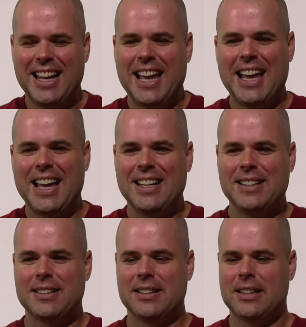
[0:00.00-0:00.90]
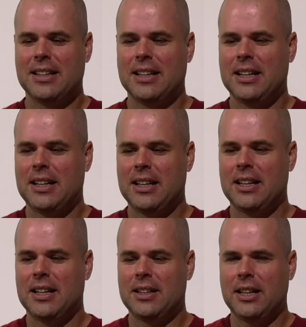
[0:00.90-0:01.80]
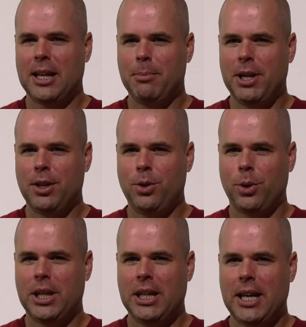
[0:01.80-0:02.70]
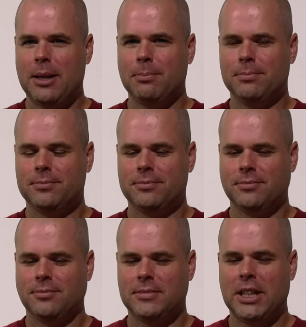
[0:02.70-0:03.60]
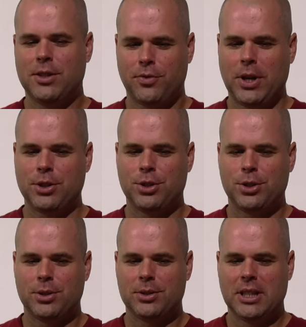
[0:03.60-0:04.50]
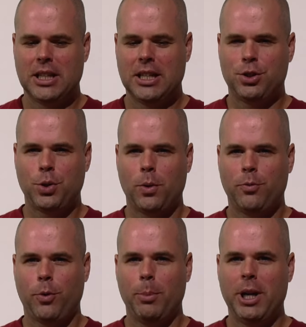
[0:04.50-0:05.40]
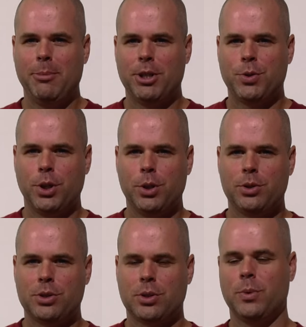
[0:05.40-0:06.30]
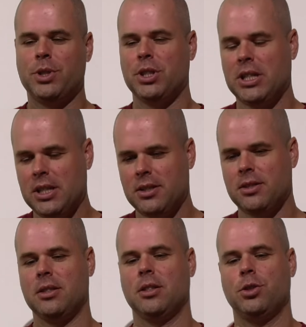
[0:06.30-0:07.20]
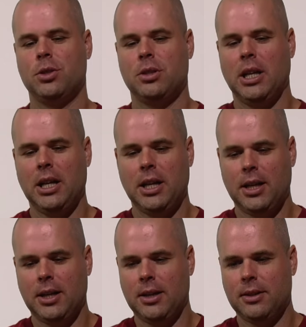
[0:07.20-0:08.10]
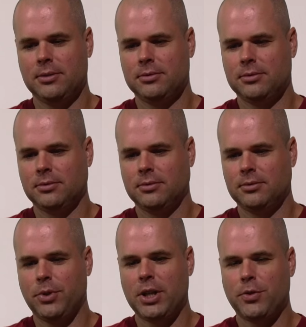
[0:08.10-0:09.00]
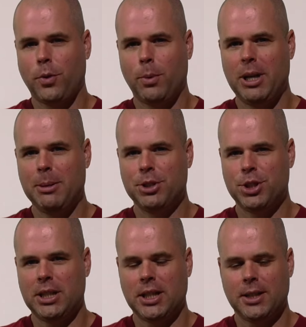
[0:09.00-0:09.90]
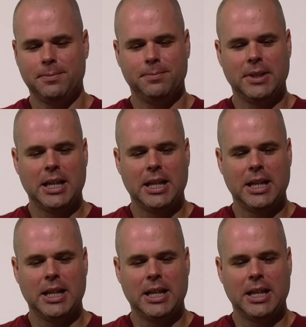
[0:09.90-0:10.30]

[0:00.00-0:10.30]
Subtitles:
and like many a dorky name, it's French. It's short for mini mitrailleuse, which is French for mini machine gun.